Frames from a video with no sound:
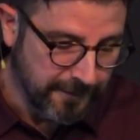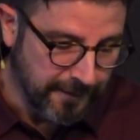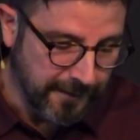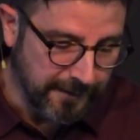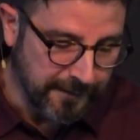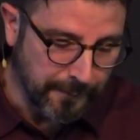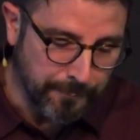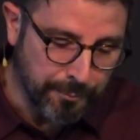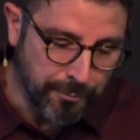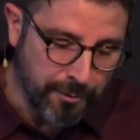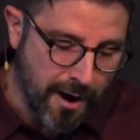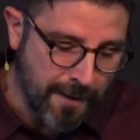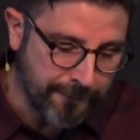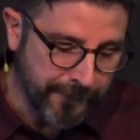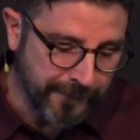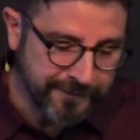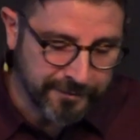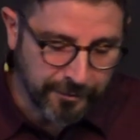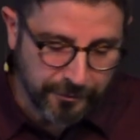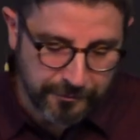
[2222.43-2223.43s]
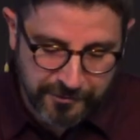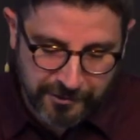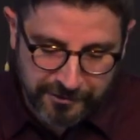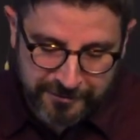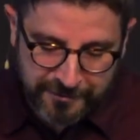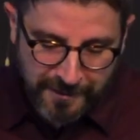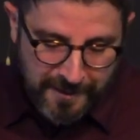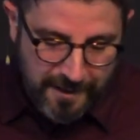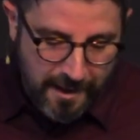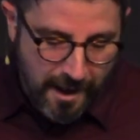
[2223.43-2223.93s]
And the prophets are
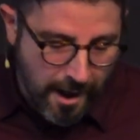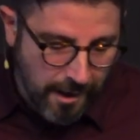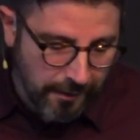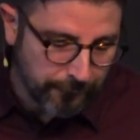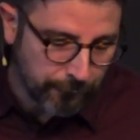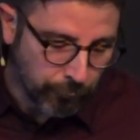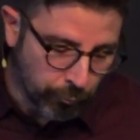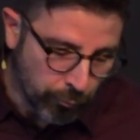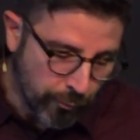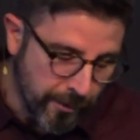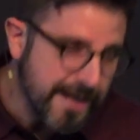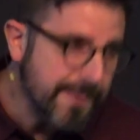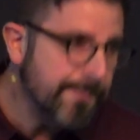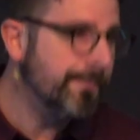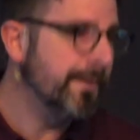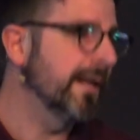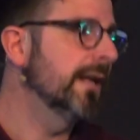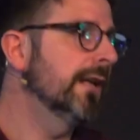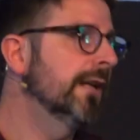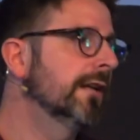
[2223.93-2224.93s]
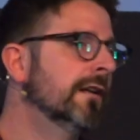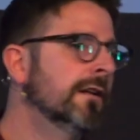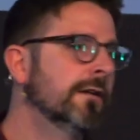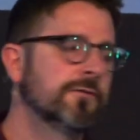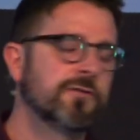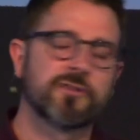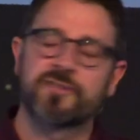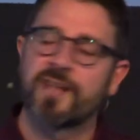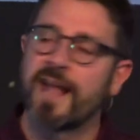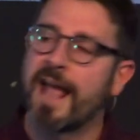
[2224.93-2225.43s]
just on repeat,
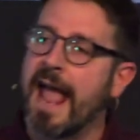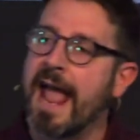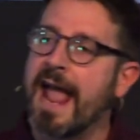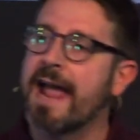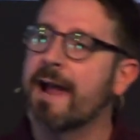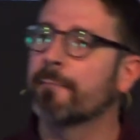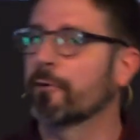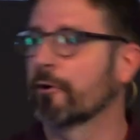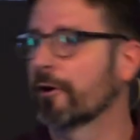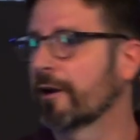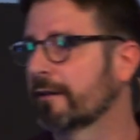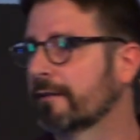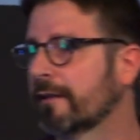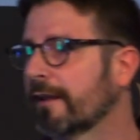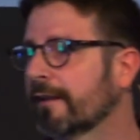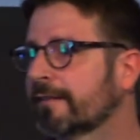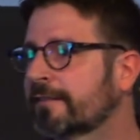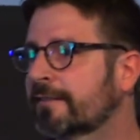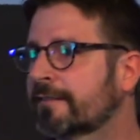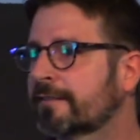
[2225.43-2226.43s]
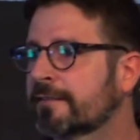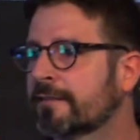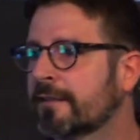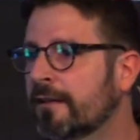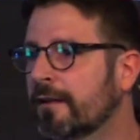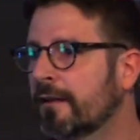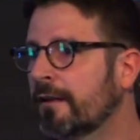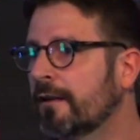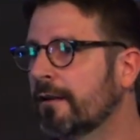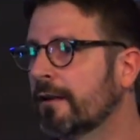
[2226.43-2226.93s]
just hammering this.
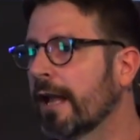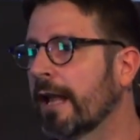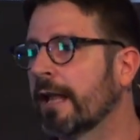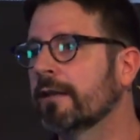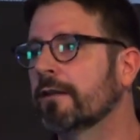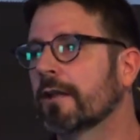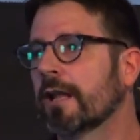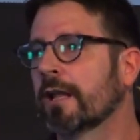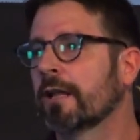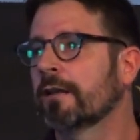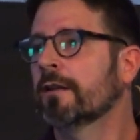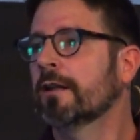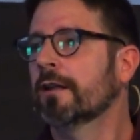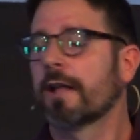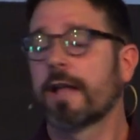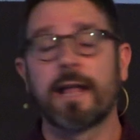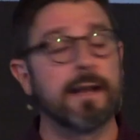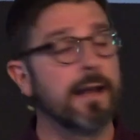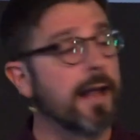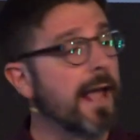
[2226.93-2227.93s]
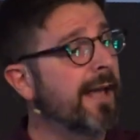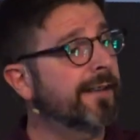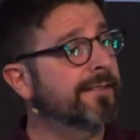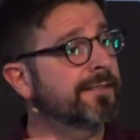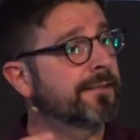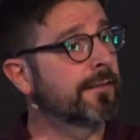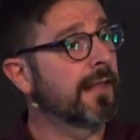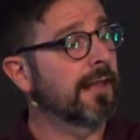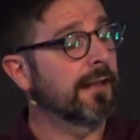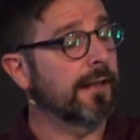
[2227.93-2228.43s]
And, and, and
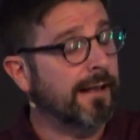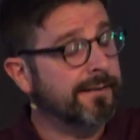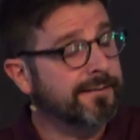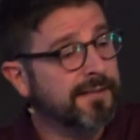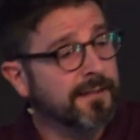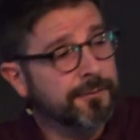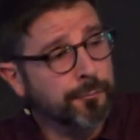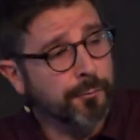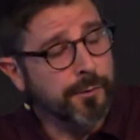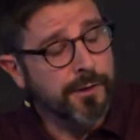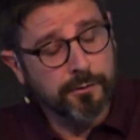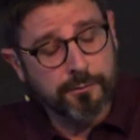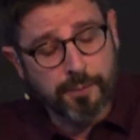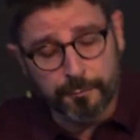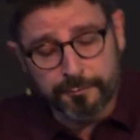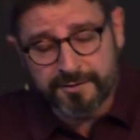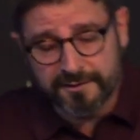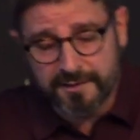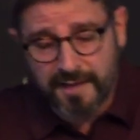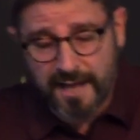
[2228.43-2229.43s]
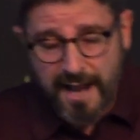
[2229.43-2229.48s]
as, the, as Israel goes into